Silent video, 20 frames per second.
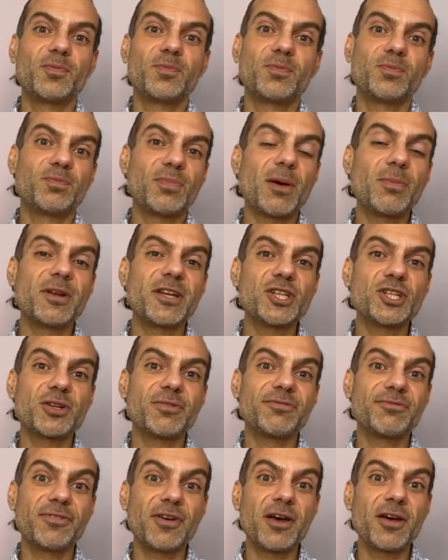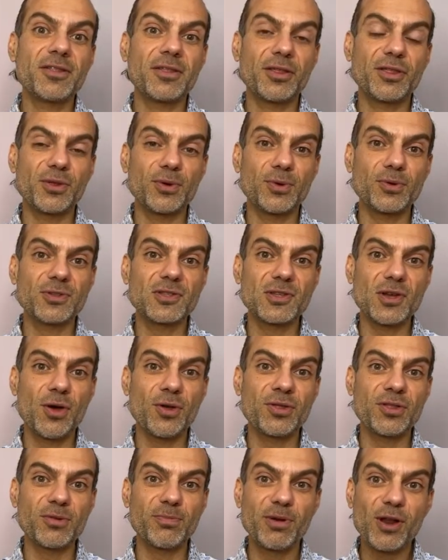publish further thoughts
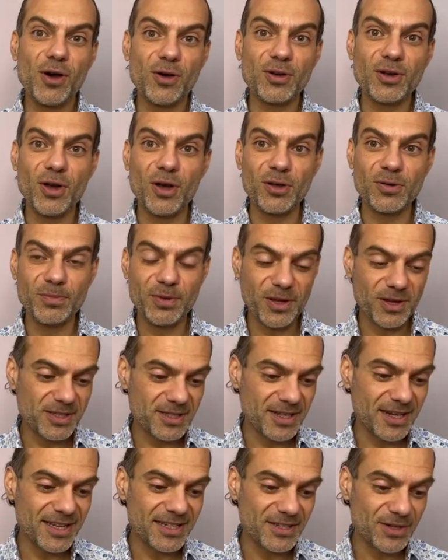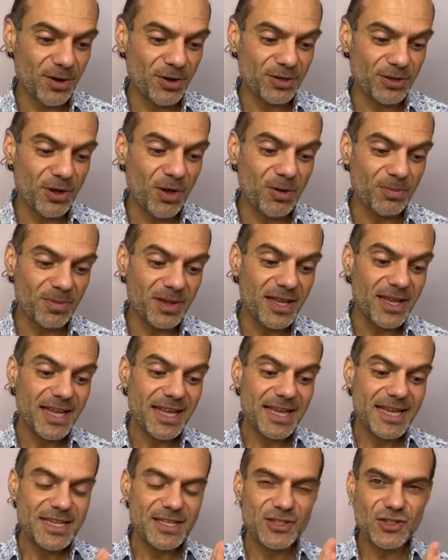on the blog on persolaise.com.
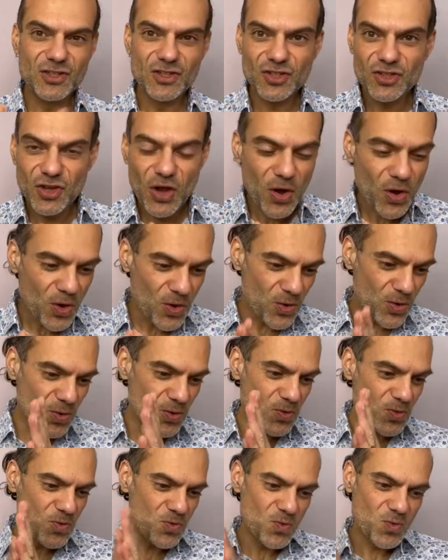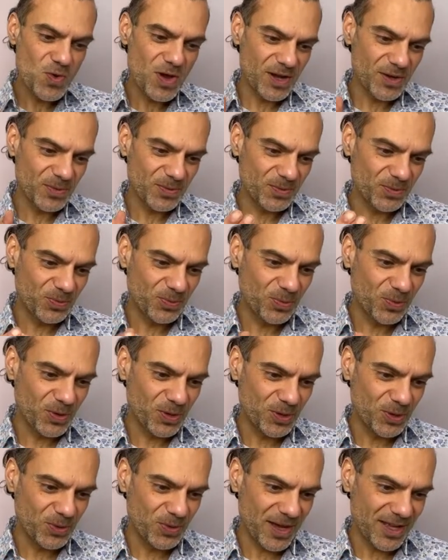So,
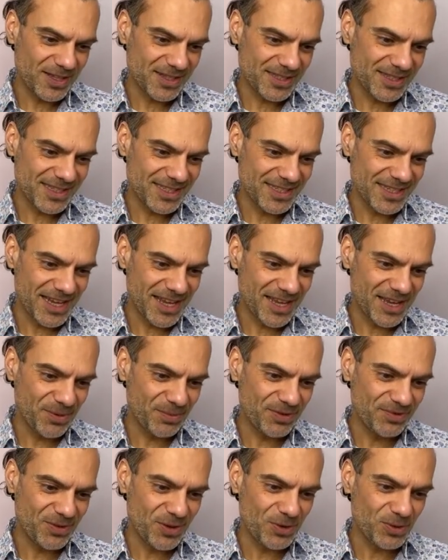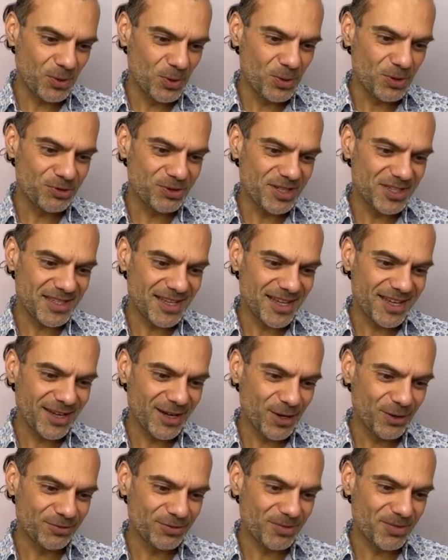who else is here? We've got Audrey saying
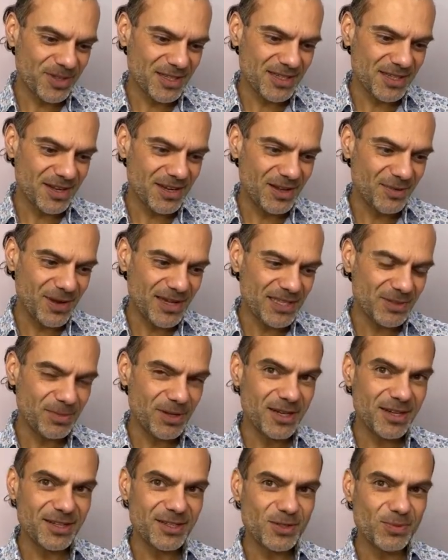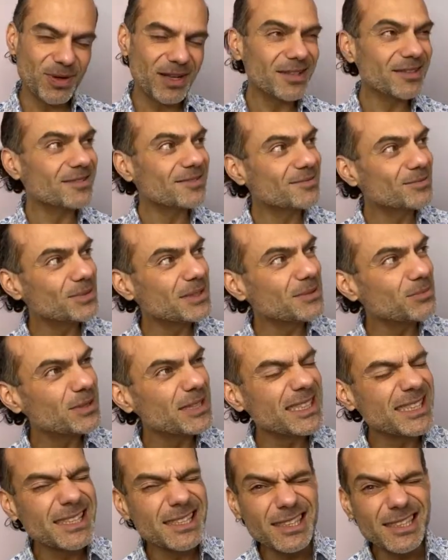hello from the sunny West Midlands. Well, we're, we're
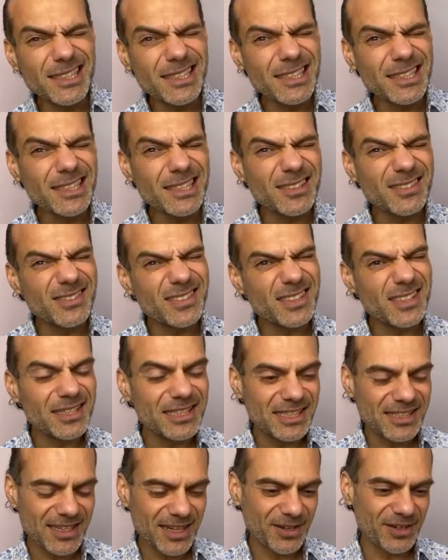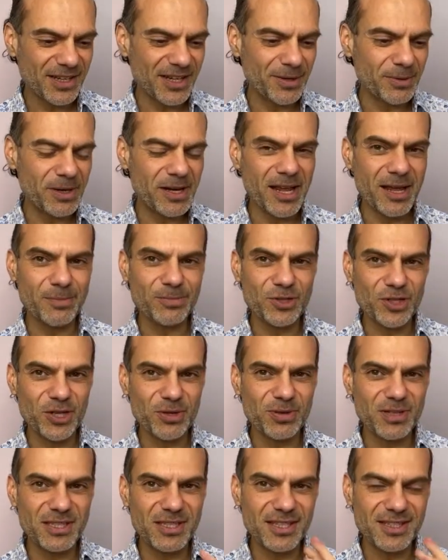kind of sunny down here in
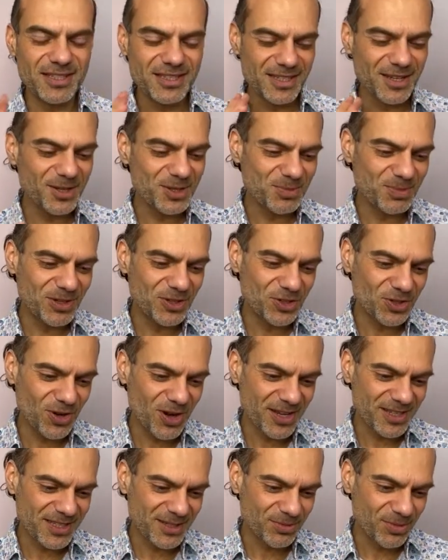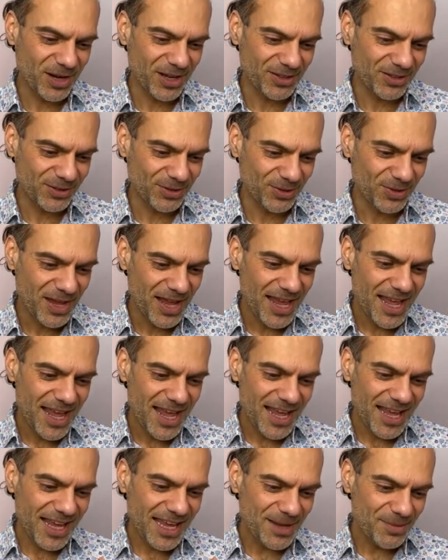Hampshire. The sun's been trying to break through.
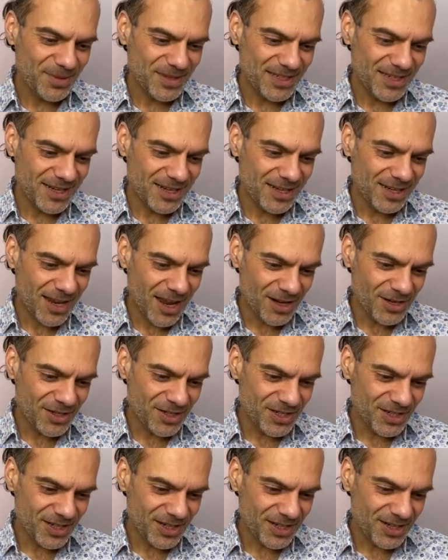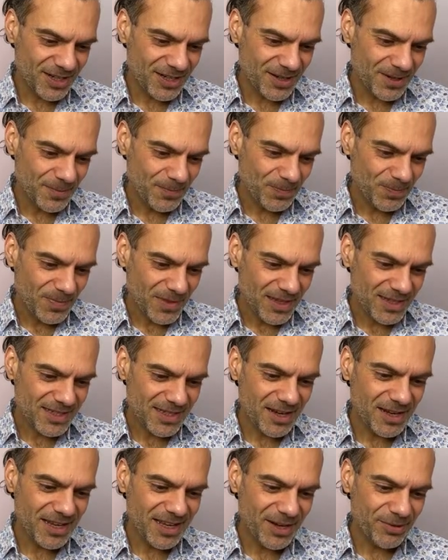is in London.
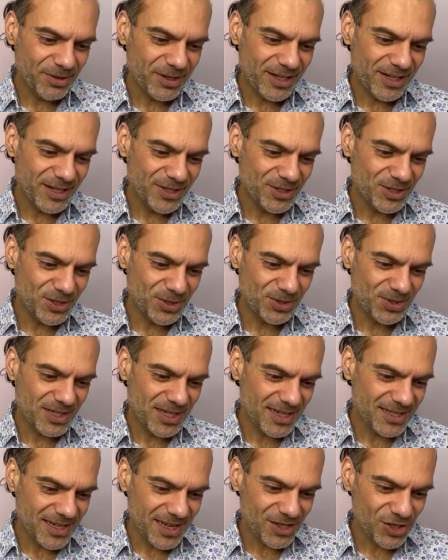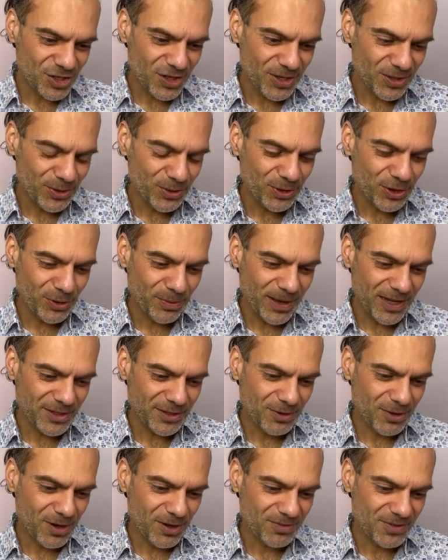Sunny here in Leeds too, says Angela. Udo
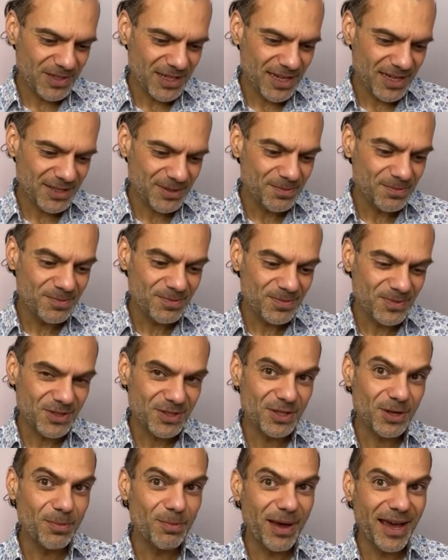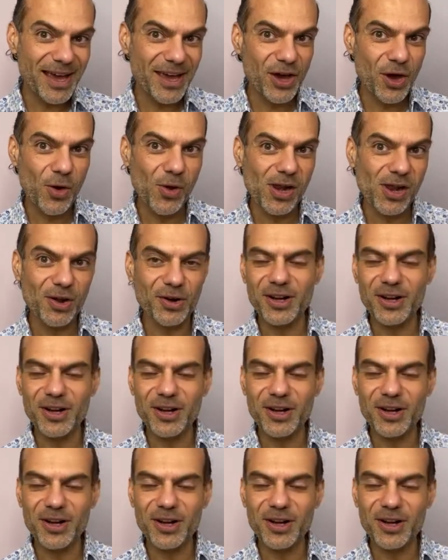Pantograph says, hmm, tobacco.